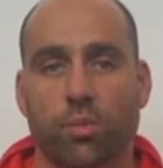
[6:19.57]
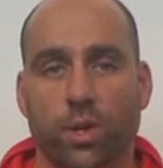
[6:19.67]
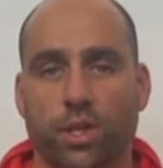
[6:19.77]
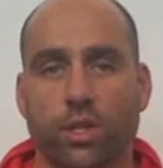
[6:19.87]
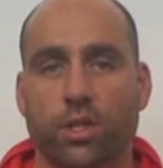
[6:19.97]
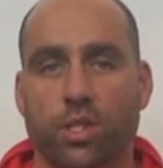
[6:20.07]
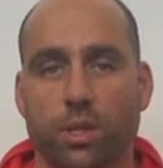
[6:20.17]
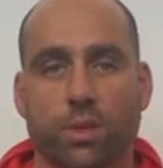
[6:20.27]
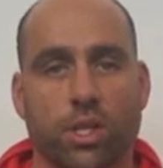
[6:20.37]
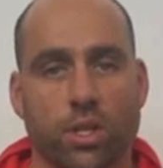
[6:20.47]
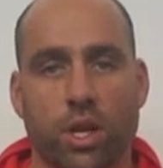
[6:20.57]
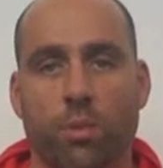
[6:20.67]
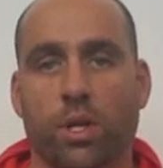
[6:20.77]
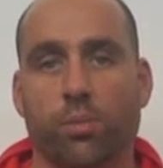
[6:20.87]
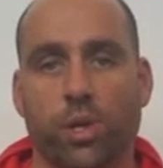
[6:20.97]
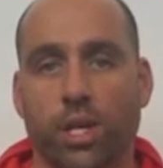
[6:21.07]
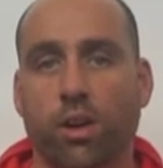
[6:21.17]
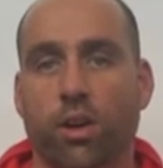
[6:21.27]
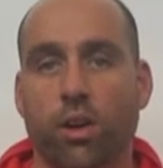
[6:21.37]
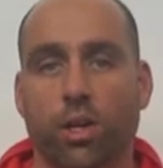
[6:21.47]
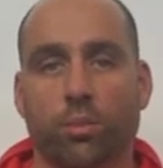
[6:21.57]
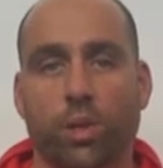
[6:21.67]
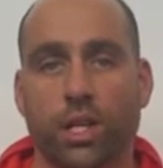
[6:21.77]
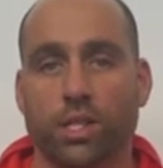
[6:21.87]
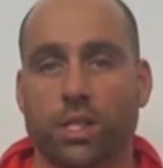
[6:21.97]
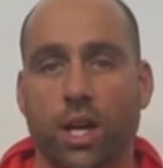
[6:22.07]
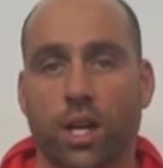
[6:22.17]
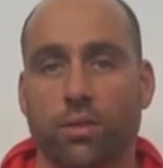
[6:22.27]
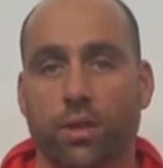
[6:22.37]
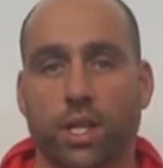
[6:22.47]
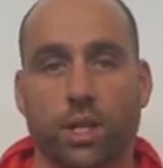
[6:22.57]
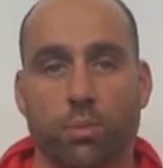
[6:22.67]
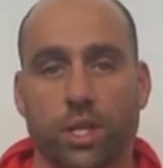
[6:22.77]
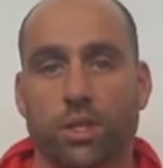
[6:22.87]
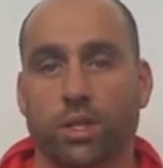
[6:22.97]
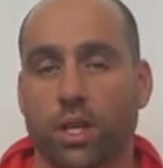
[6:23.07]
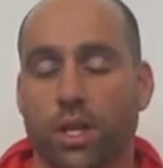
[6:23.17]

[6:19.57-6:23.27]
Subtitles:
but they're a team that's going to come in and play hard and play us tough, and they compete